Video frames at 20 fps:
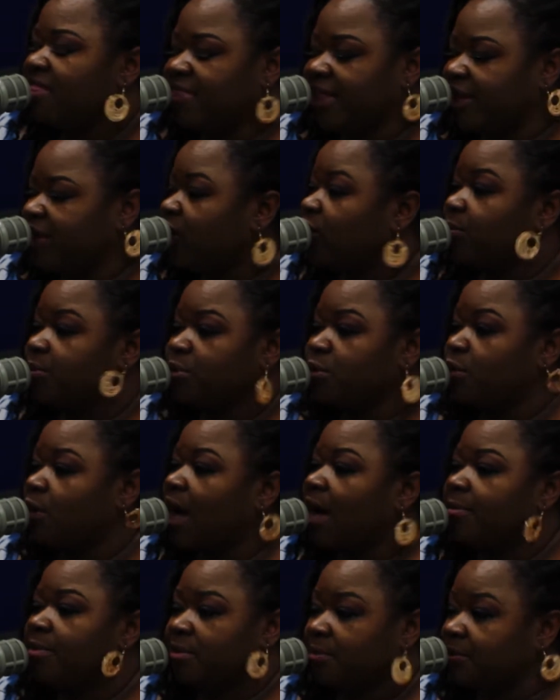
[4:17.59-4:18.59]
then you're
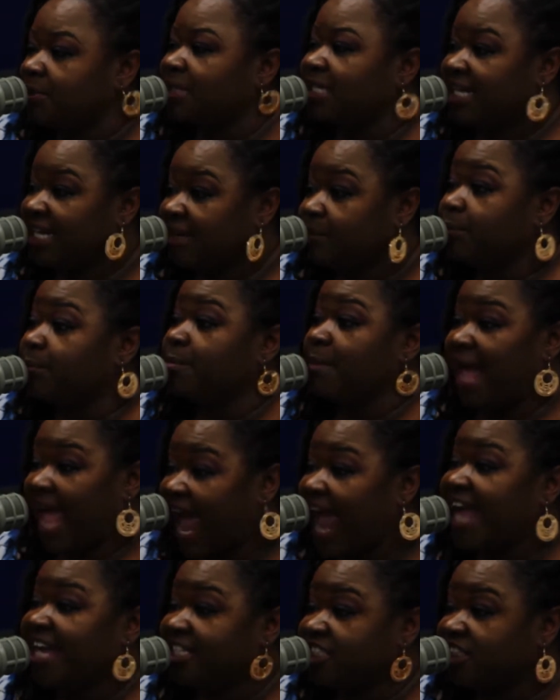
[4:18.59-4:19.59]
probably
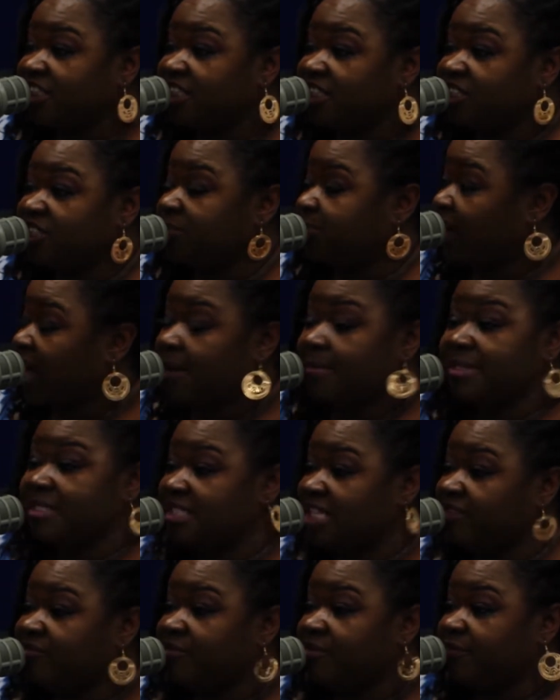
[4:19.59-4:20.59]
anxious. You're probably
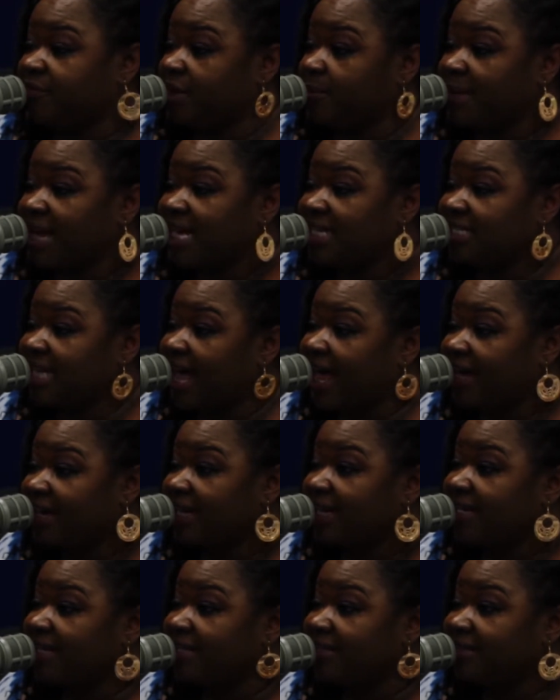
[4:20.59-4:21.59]
suffering from
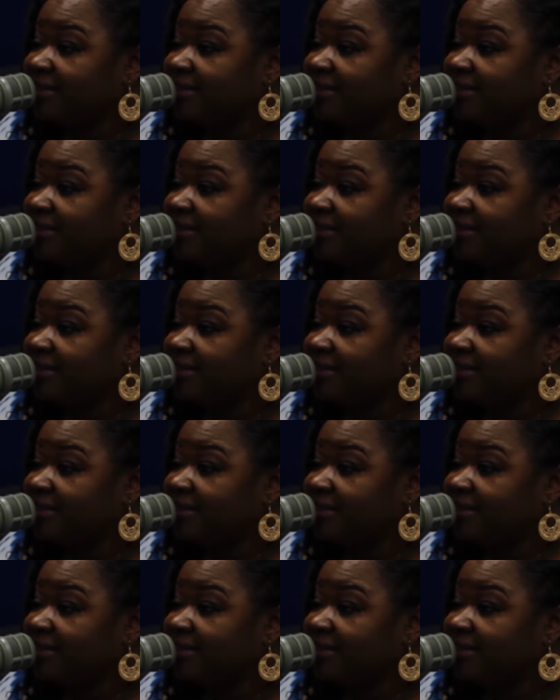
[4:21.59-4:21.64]
anxiety.